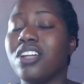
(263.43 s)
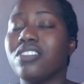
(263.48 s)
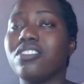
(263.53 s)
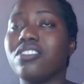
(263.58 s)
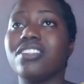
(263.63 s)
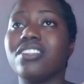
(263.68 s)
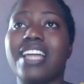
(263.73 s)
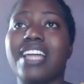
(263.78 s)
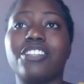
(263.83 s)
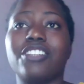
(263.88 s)

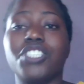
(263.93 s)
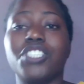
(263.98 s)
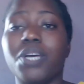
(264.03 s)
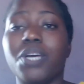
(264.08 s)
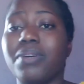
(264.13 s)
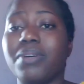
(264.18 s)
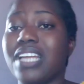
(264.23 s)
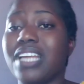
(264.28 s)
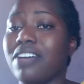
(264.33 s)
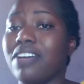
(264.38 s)
Not that
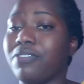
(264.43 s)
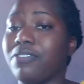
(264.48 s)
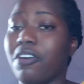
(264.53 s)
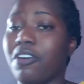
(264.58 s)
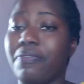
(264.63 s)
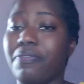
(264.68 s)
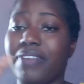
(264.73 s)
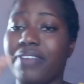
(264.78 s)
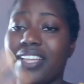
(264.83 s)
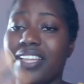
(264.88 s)
someone have
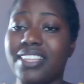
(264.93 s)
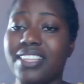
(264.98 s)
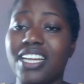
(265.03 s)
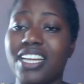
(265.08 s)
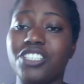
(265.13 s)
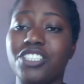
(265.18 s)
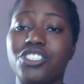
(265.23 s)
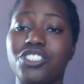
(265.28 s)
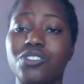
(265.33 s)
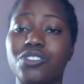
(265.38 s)

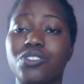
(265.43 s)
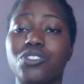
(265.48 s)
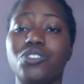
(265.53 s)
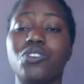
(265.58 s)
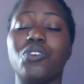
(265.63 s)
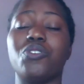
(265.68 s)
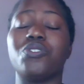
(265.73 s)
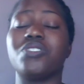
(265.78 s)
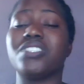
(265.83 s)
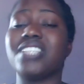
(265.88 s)
offended you,
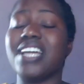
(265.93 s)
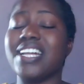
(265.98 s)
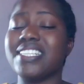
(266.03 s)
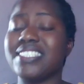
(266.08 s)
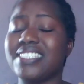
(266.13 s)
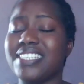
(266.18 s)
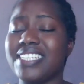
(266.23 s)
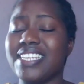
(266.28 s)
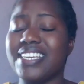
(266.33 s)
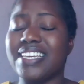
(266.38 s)
so you
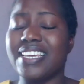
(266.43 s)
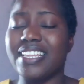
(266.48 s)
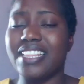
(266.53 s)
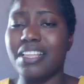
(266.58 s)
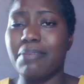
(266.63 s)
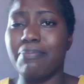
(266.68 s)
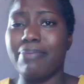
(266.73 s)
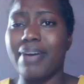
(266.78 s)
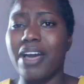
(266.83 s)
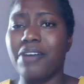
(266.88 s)
start
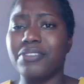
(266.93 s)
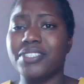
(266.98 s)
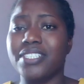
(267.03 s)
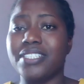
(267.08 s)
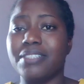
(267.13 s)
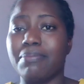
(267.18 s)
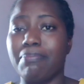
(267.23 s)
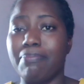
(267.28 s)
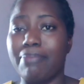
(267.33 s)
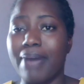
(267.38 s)
thinking about
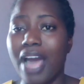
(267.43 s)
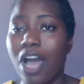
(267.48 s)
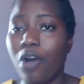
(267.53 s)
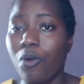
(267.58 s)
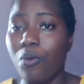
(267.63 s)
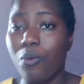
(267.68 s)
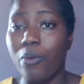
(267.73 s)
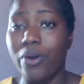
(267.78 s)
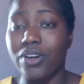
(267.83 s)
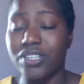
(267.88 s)
it
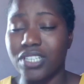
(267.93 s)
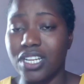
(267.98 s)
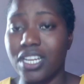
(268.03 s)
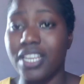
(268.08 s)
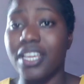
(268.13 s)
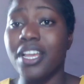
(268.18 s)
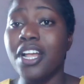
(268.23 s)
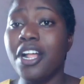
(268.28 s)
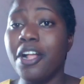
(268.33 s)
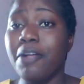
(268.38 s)
backwardly